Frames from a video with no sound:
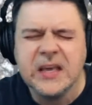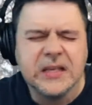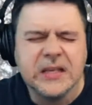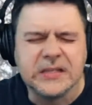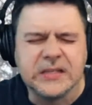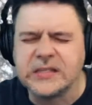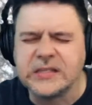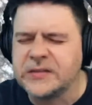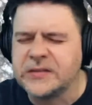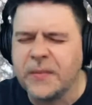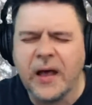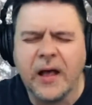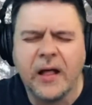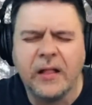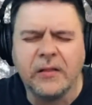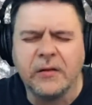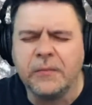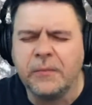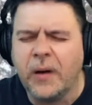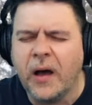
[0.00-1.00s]
the
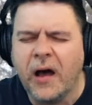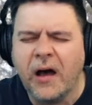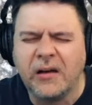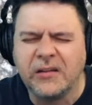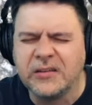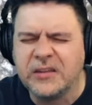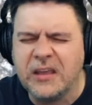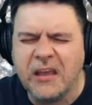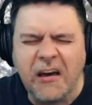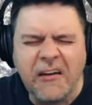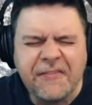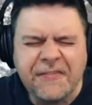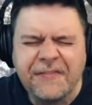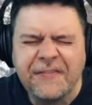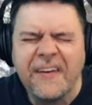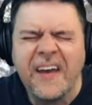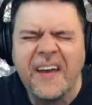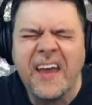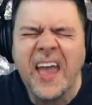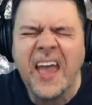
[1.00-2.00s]
smile upon your
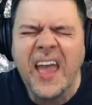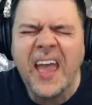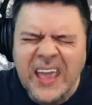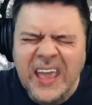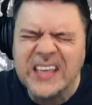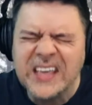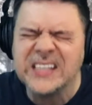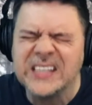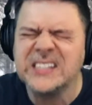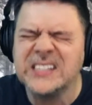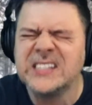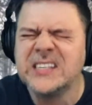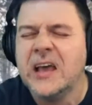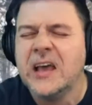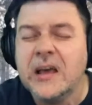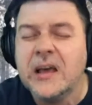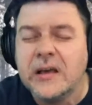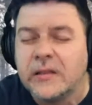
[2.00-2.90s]
face,